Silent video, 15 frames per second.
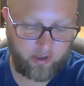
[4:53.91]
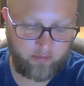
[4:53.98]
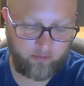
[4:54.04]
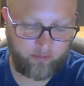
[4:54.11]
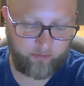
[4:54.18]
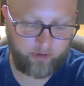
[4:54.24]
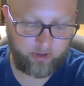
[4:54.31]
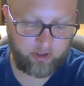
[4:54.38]

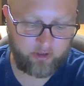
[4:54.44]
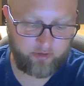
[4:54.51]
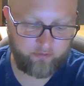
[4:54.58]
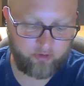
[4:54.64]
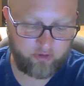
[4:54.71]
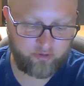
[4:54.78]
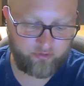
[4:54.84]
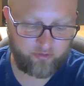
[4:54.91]
Moving on,
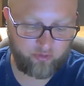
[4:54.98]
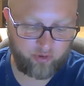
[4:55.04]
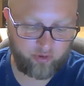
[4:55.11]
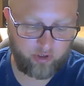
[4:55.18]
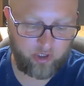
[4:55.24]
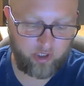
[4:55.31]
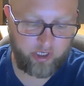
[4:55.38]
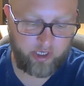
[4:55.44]
verse
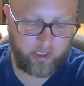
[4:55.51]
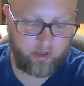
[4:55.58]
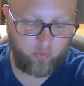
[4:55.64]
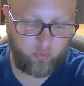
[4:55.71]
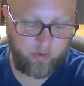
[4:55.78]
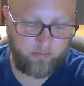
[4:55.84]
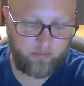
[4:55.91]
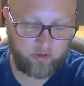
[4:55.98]
4.
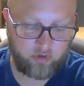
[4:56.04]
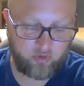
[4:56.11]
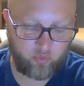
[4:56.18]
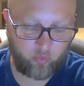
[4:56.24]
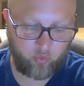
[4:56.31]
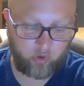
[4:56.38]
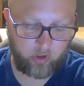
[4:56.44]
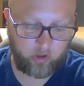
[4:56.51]
"We must
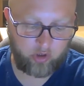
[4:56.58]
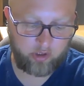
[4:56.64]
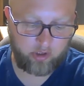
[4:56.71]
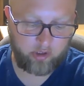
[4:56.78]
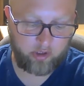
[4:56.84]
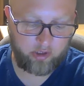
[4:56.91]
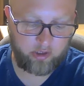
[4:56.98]
work